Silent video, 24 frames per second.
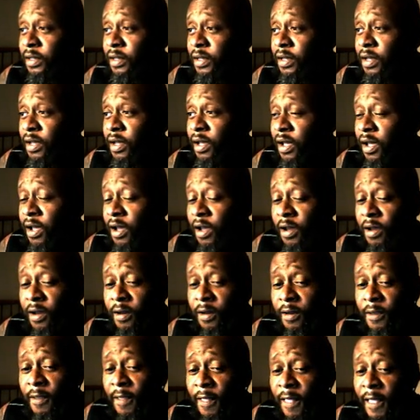break it up in
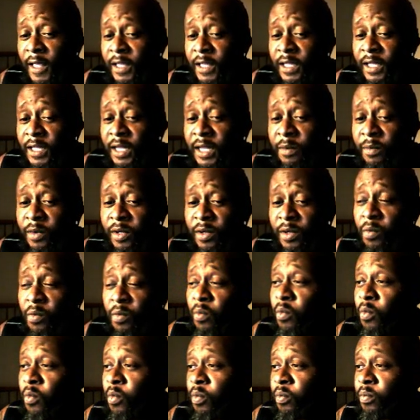half, and it's almost
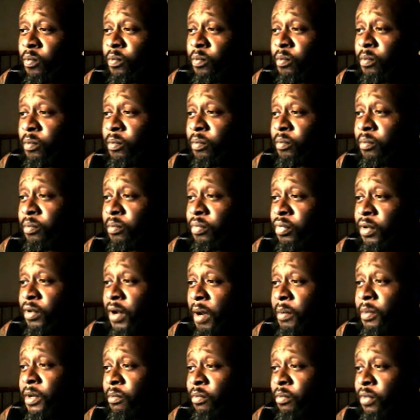halfway done.
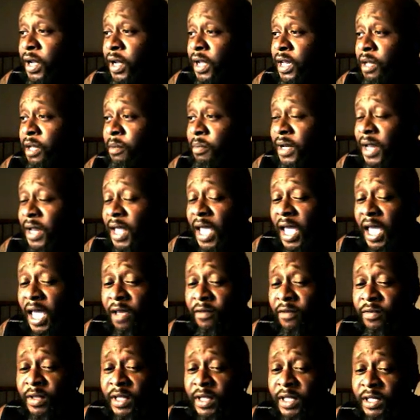So we're gonna take it
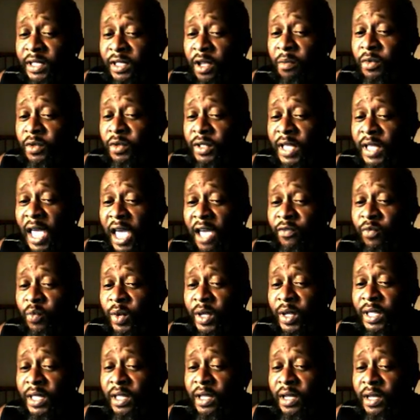to the halfway mark.
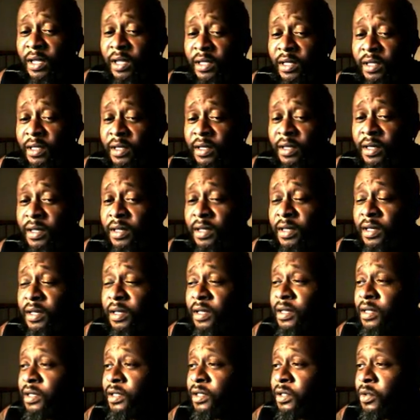But when he
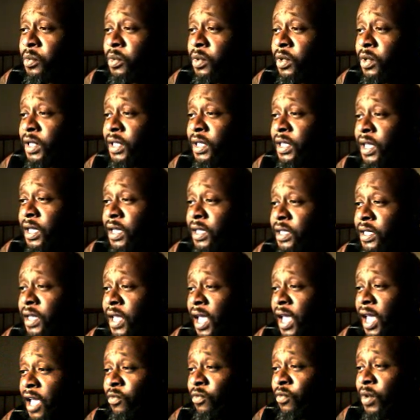said no,
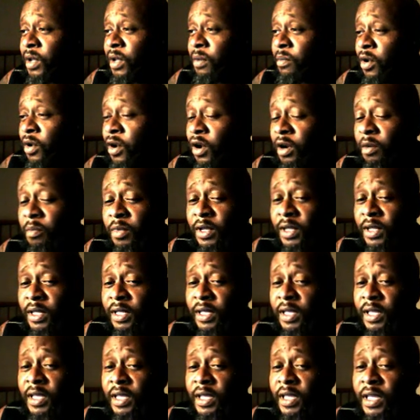
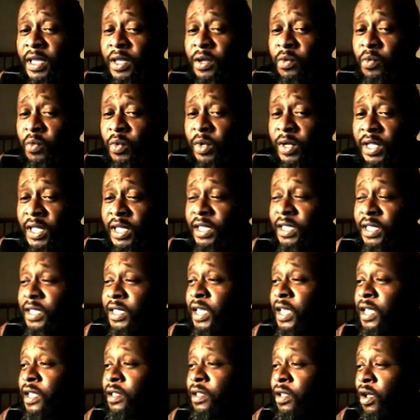did you
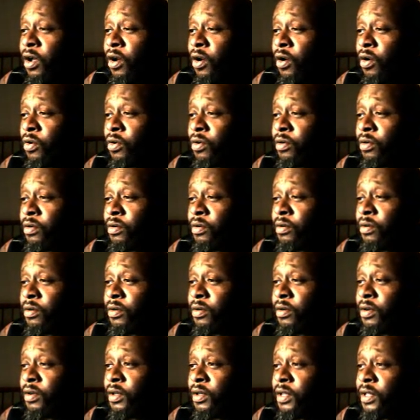the energy
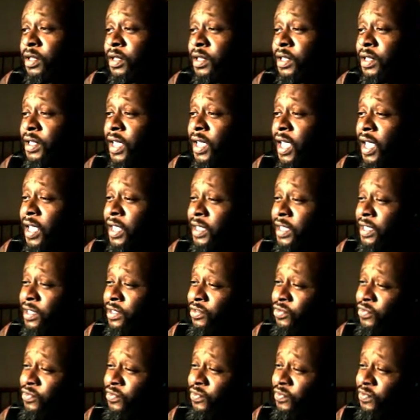changed, man? The energy
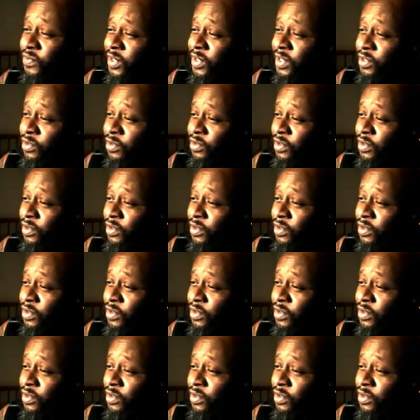changed.